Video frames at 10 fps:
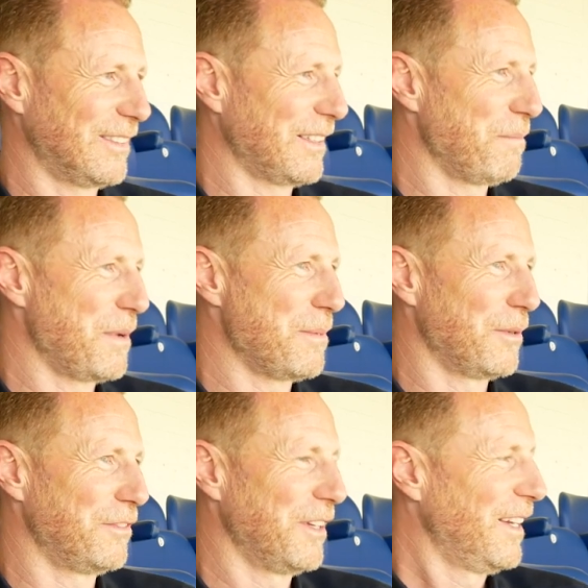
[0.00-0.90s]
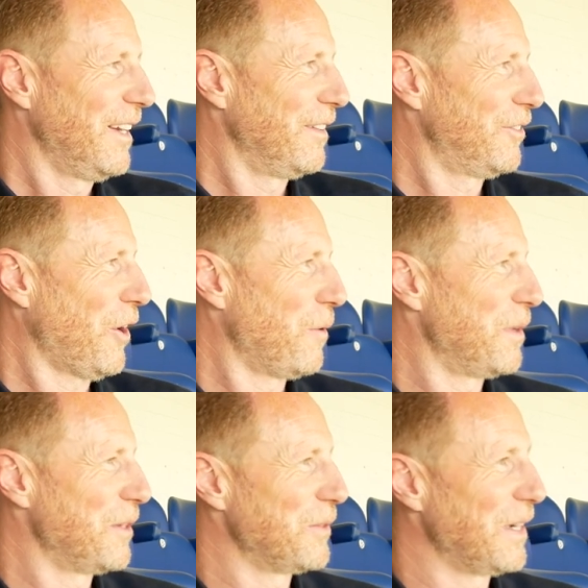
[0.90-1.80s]
as some people have
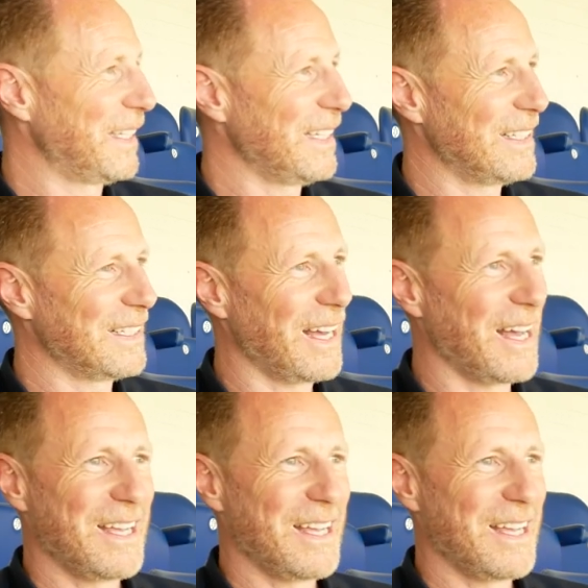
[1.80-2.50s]
told me already, and